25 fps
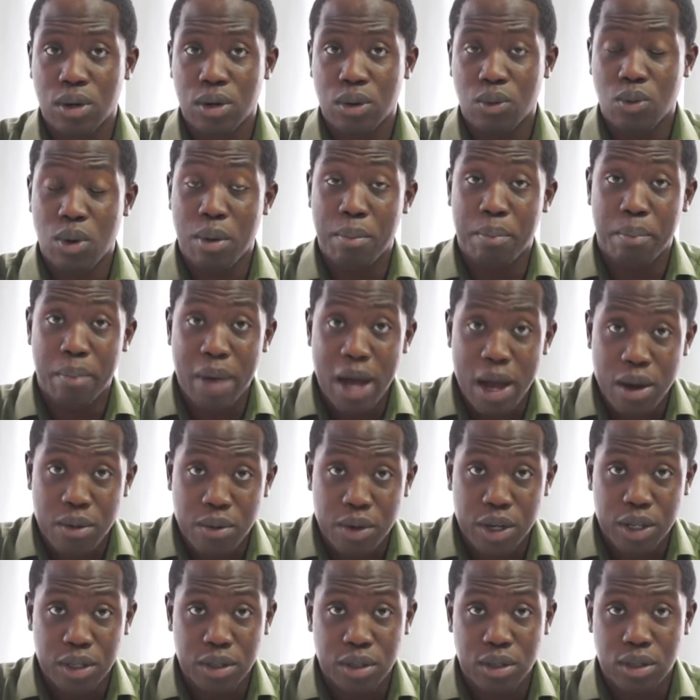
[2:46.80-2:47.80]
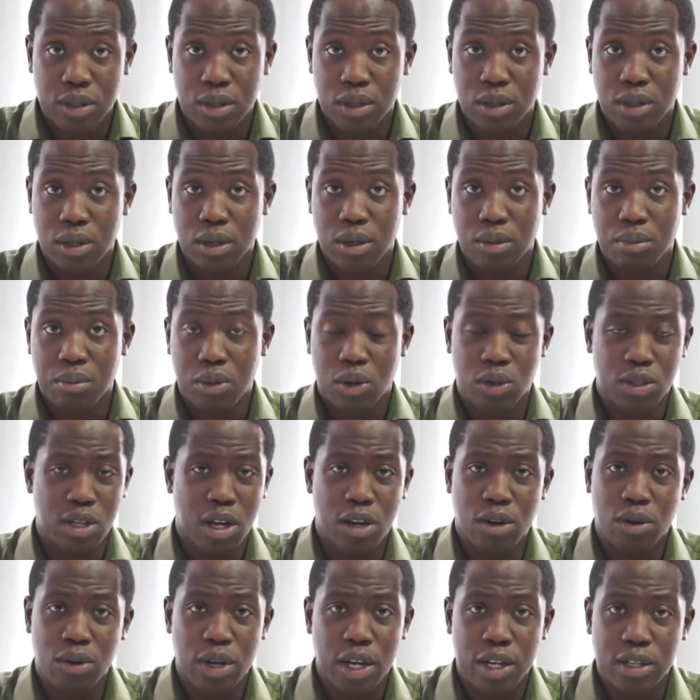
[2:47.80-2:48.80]
we're married, because I
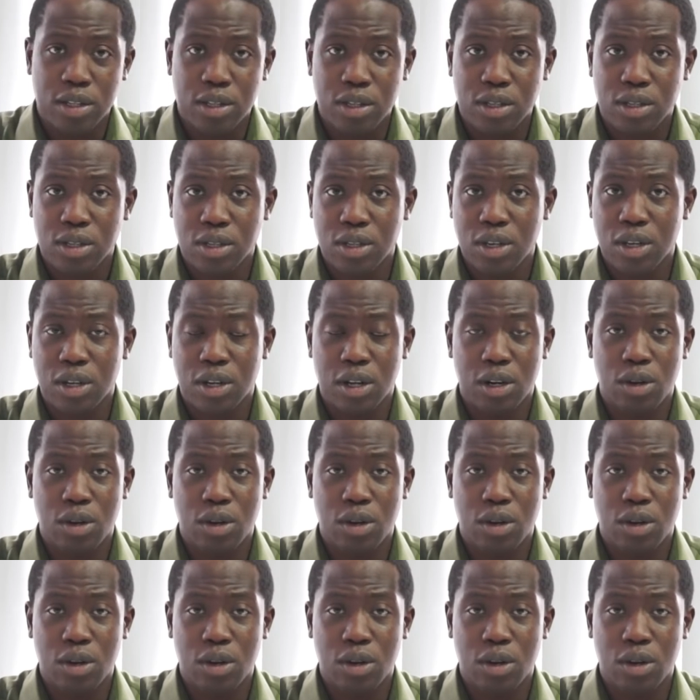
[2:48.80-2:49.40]
know that it's a sin,